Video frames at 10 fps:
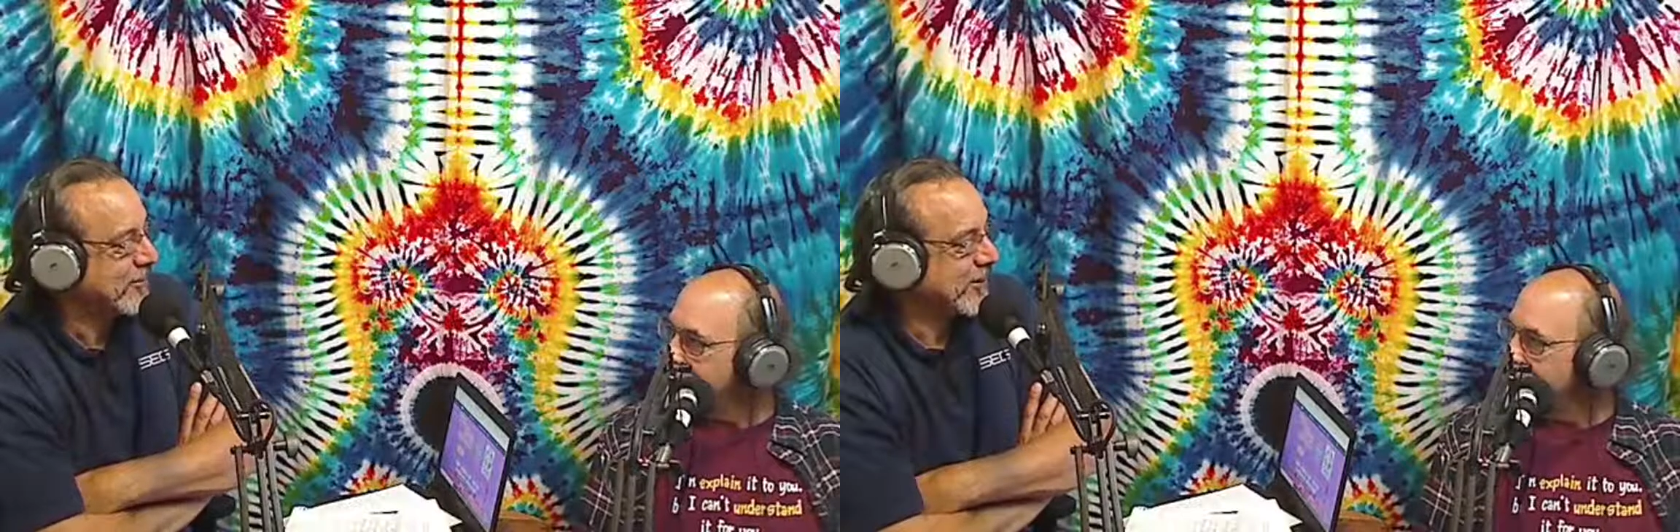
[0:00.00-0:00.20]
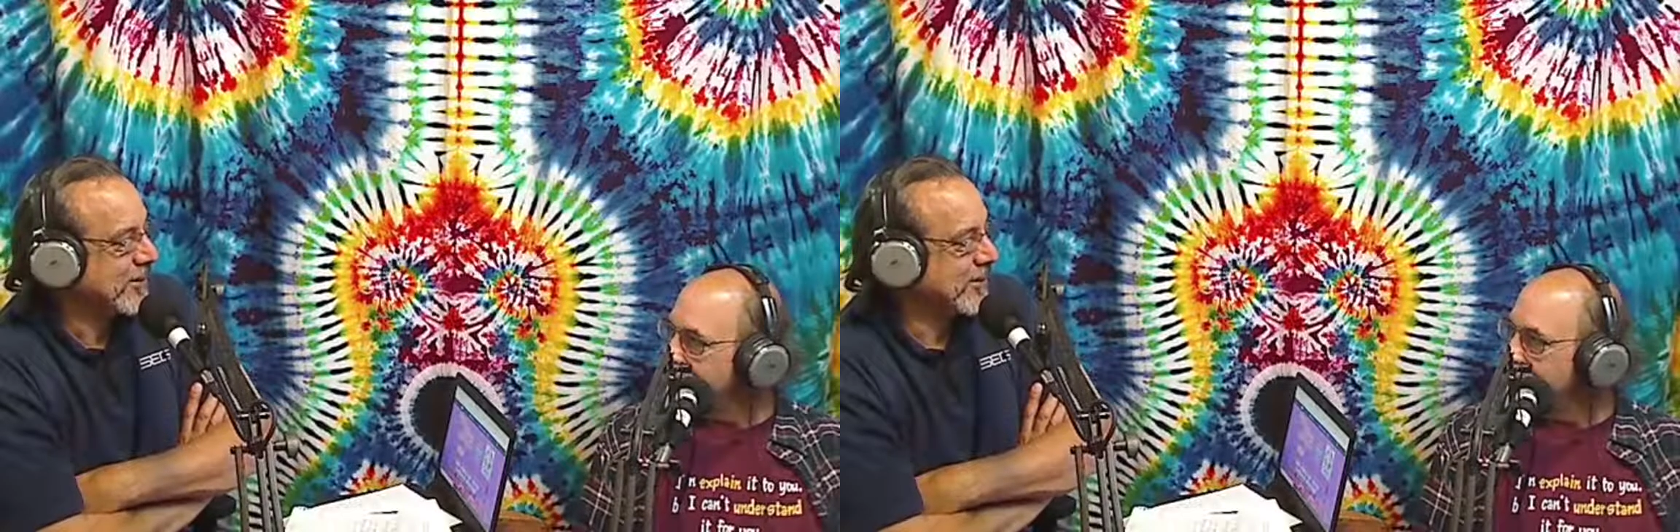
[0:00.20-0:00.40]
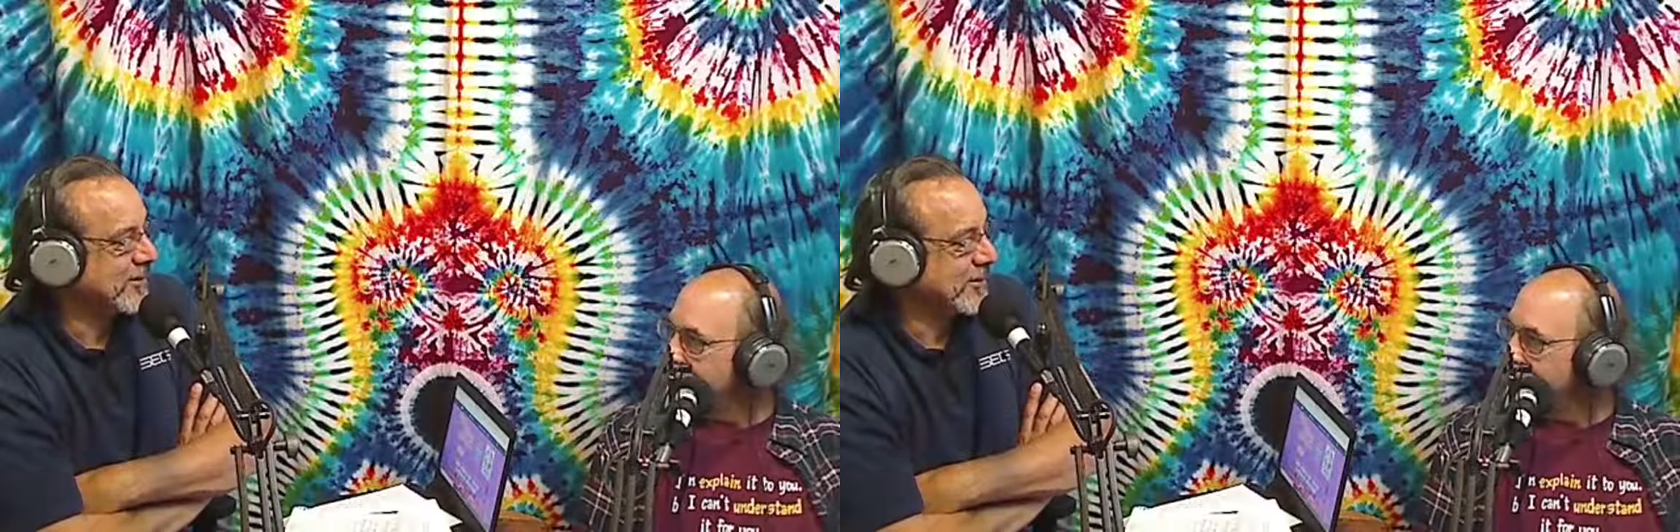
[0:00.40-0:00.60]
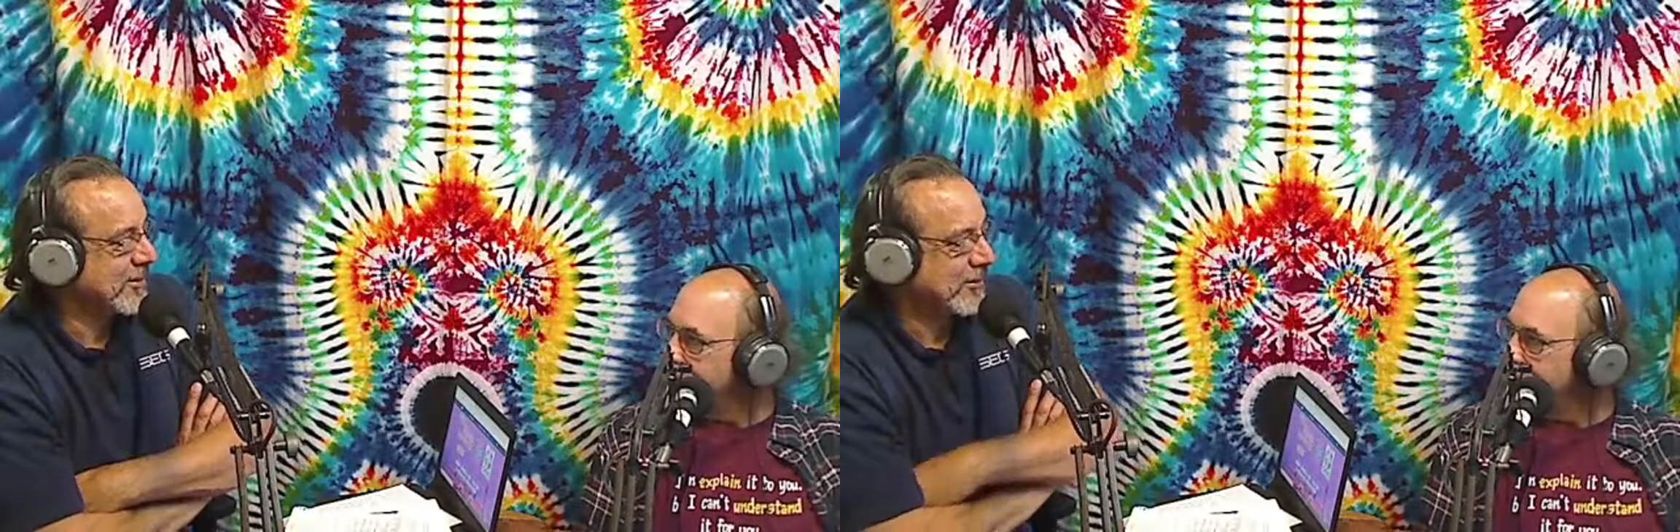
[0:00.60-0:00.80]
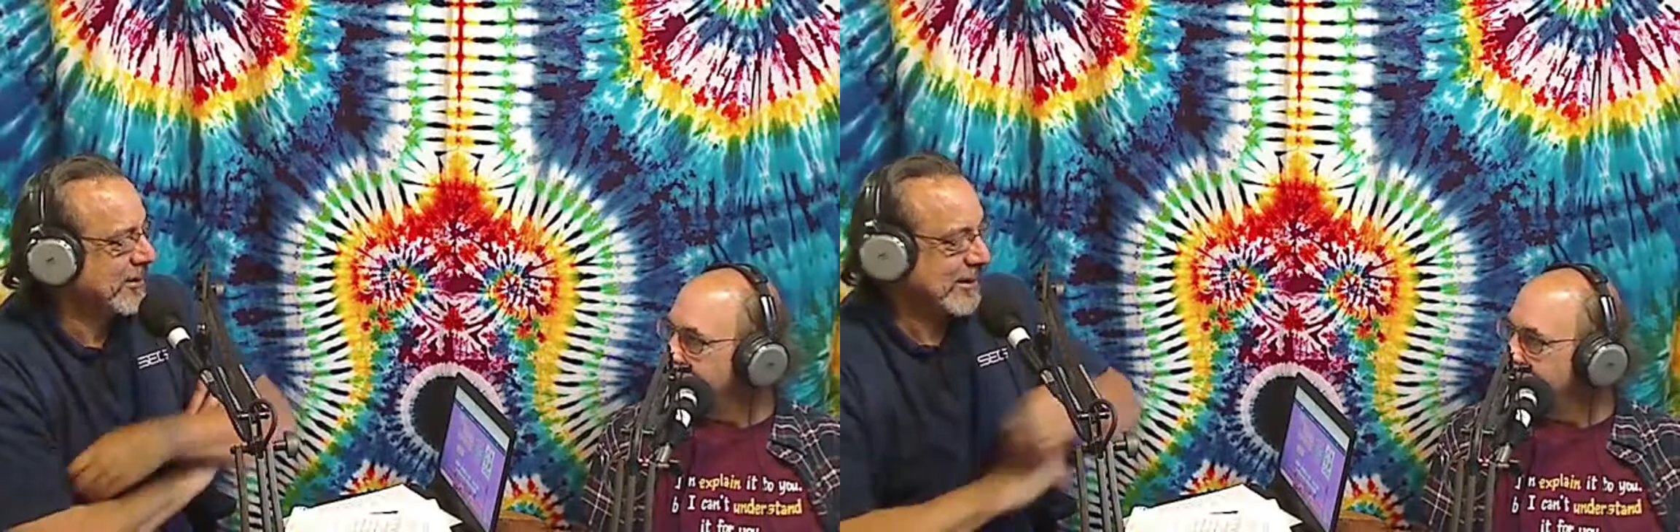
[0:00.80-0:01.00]
because
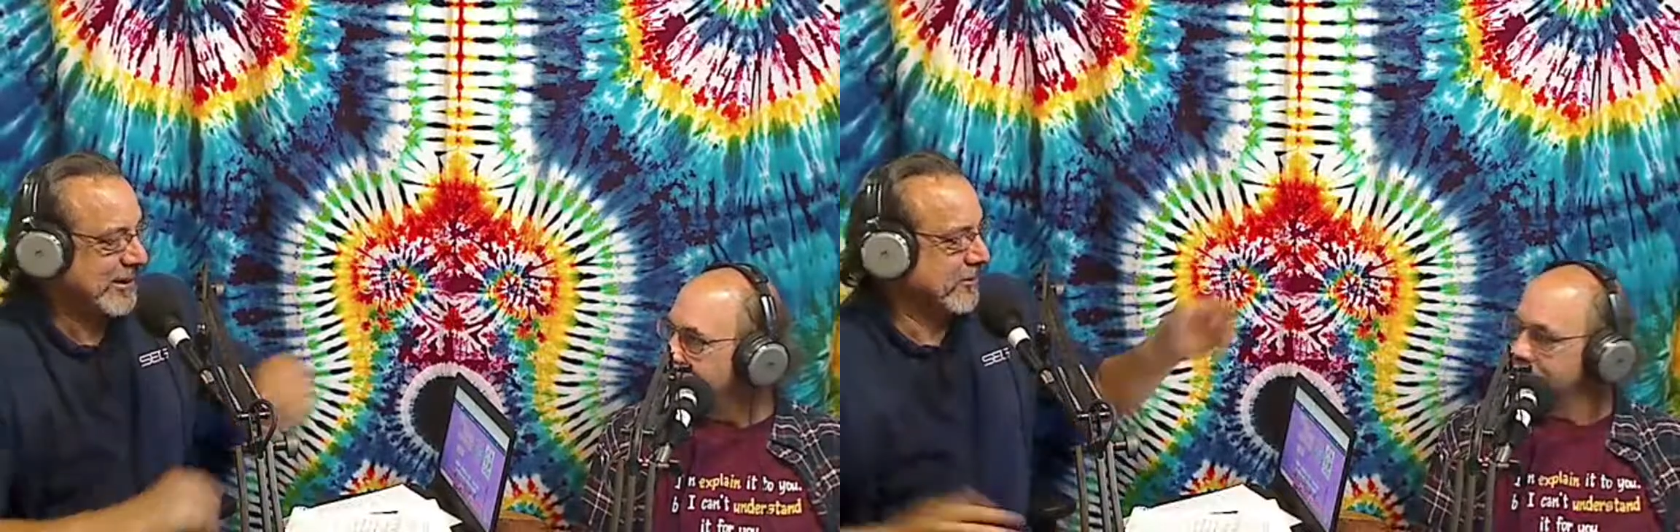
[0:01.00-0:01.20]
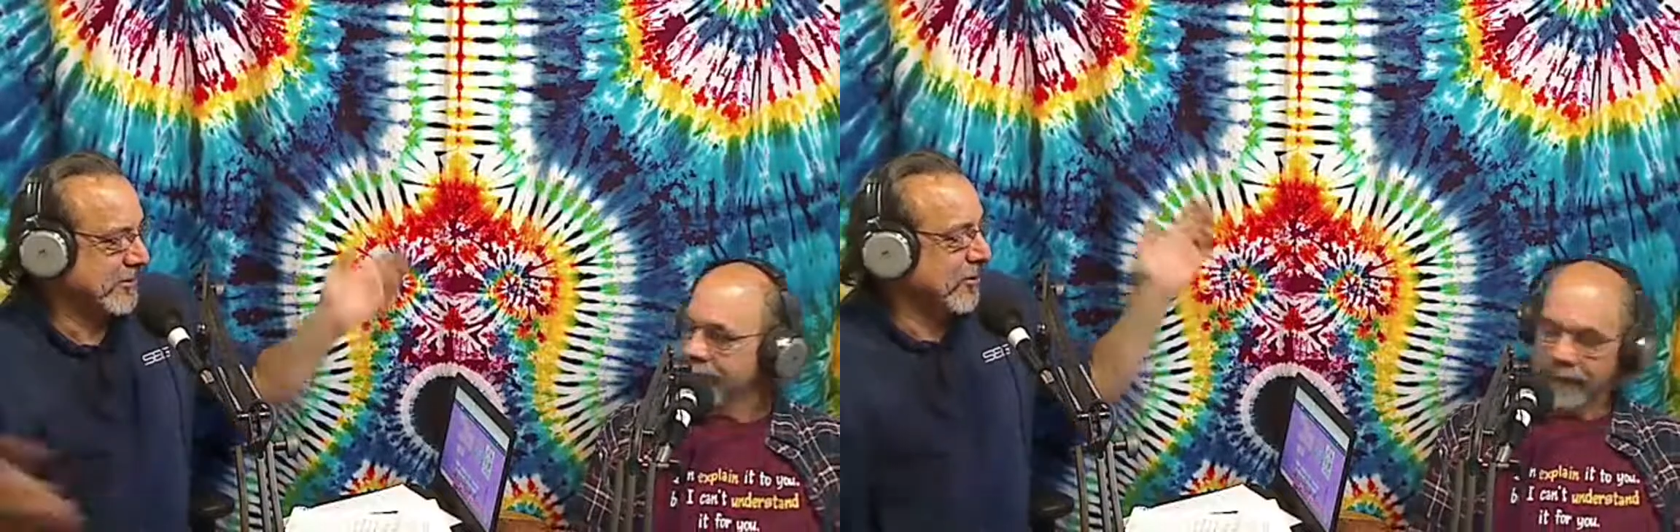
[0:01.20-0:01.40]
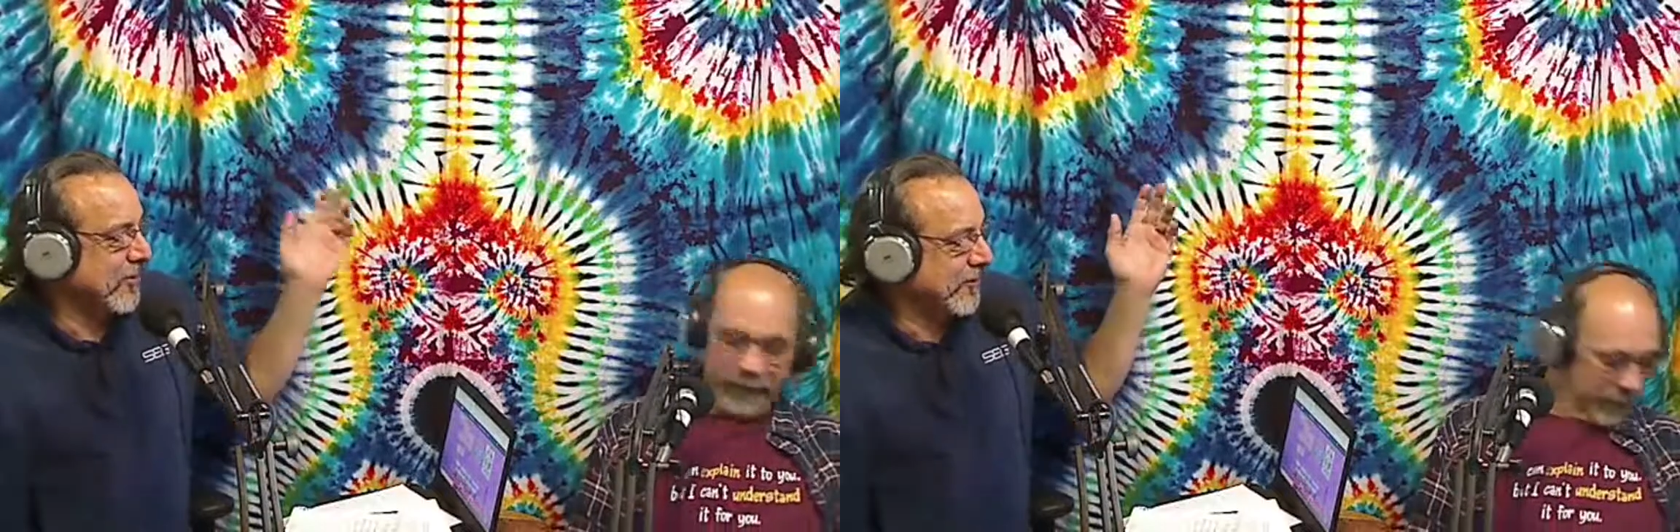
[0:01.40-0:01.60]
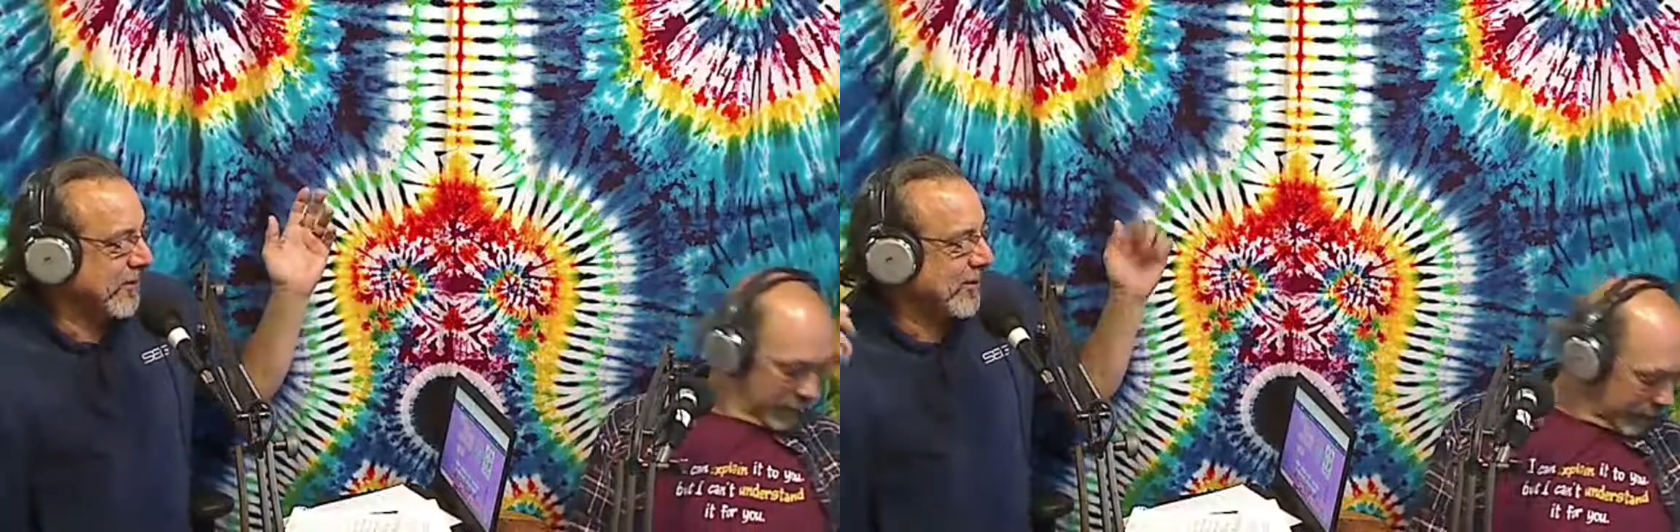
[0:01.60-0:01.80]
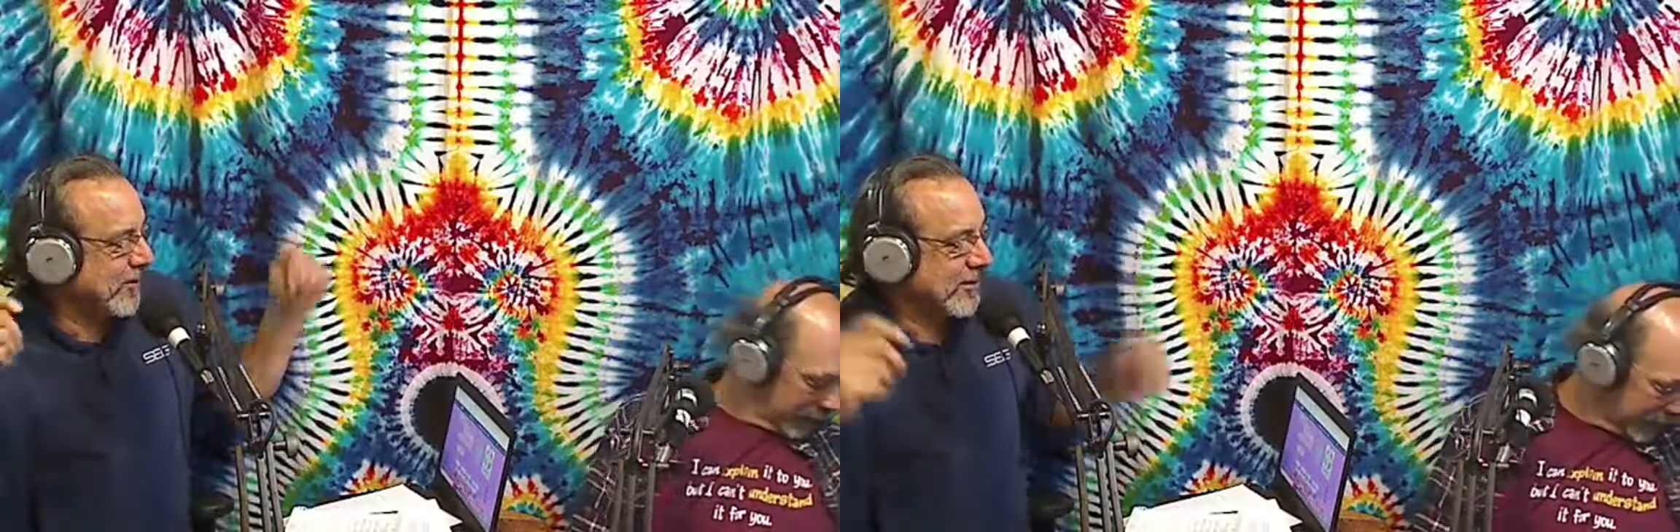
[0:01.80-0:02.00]
it was the whole
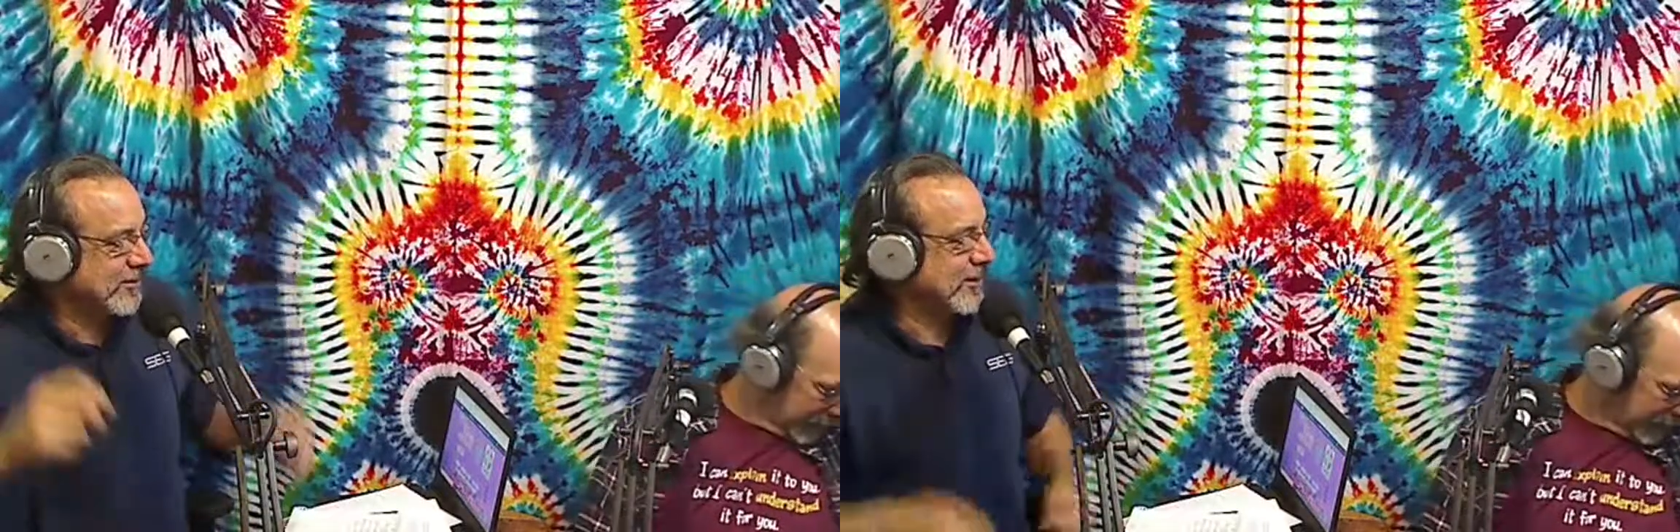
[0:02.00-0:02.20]
fairgrounds.